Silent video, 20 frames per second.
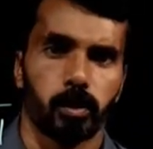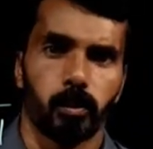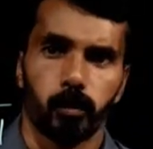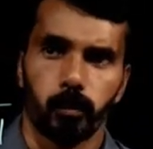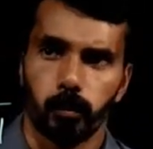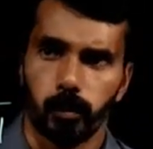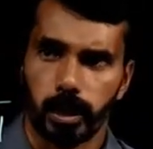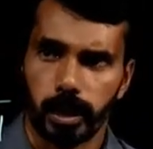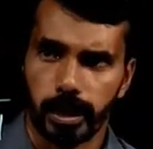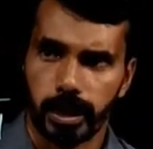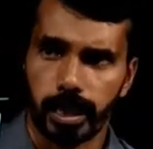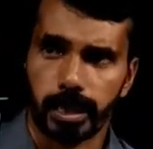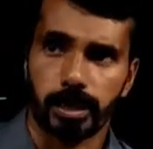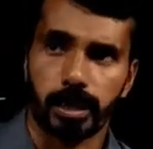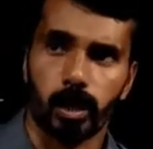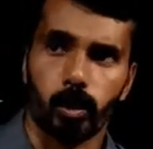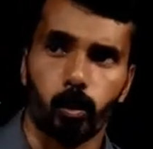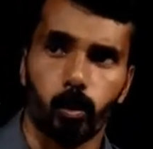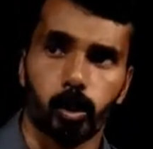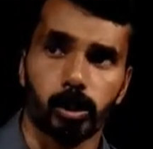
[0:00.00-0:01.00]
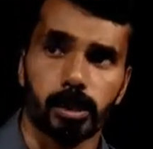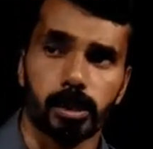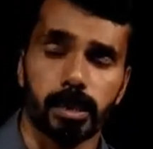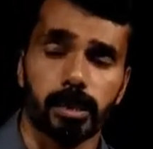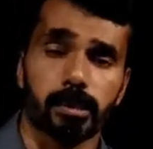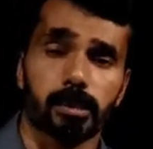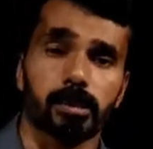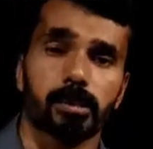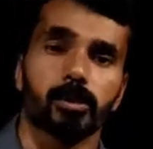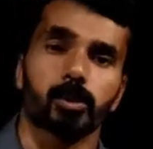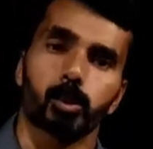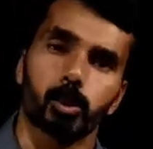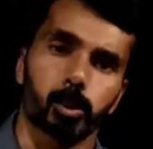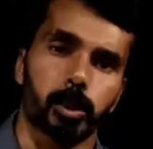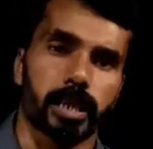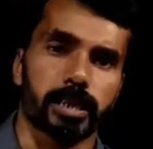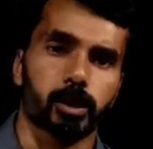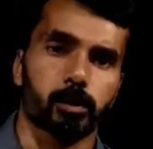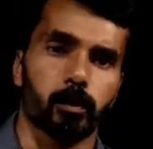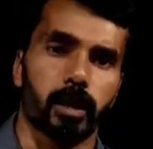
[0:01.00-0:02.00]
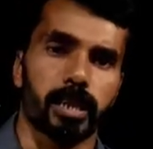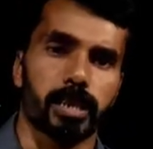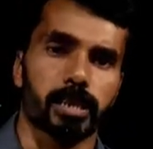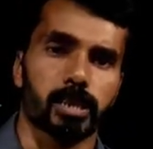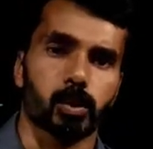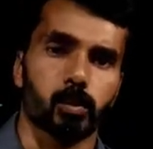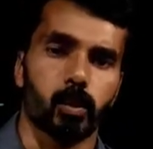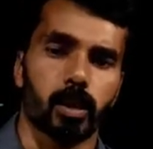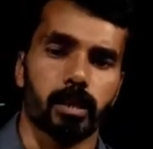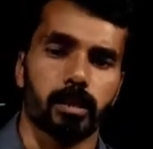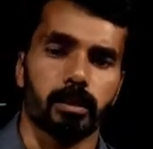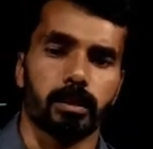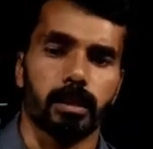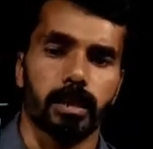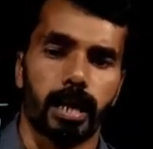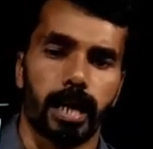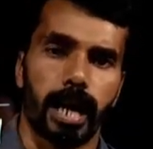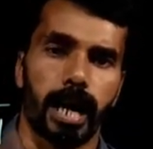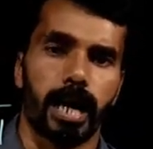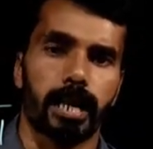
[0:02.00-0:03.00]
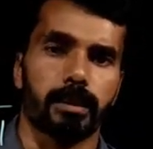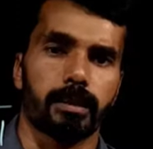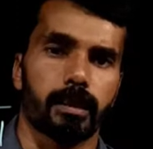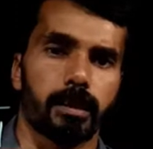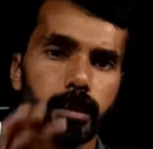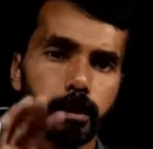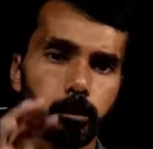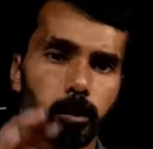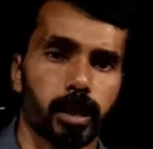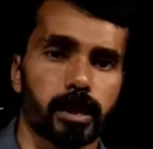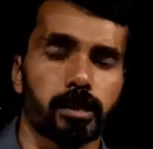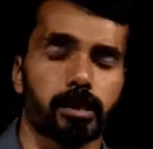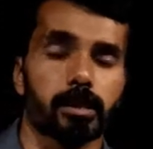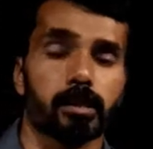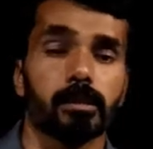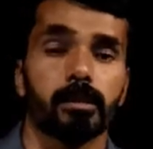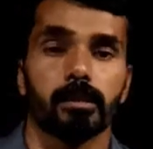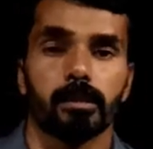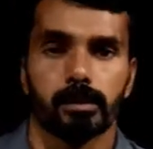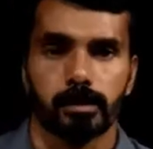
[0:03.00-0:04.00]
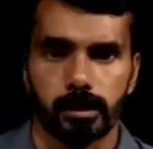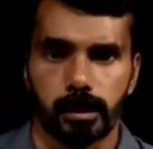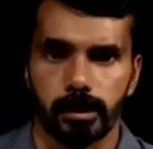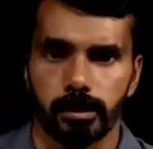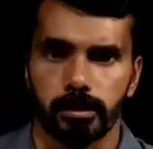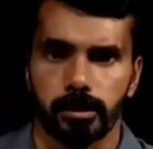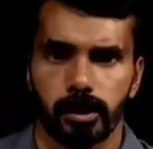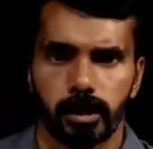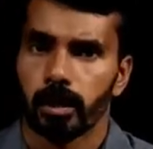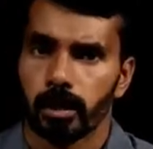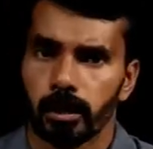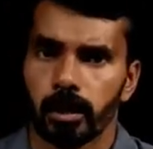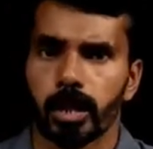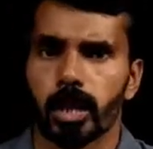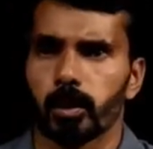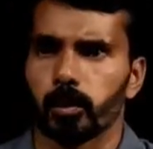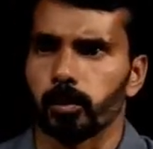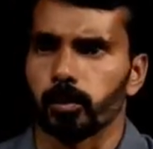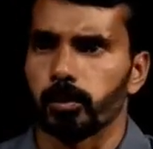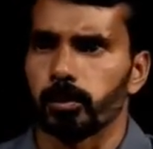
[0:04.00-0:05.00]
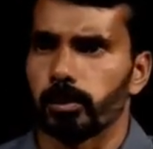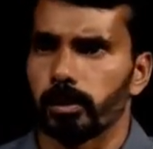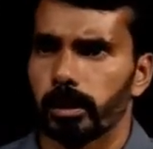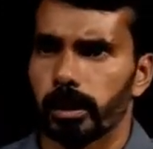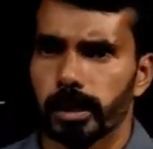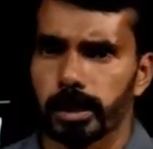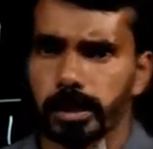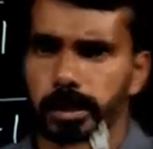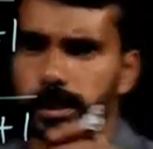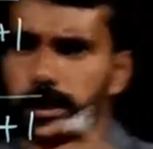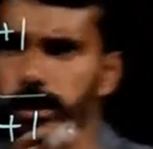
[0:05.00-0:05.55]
we get the quotient 2x minus 1 and the remainder 3. Now let us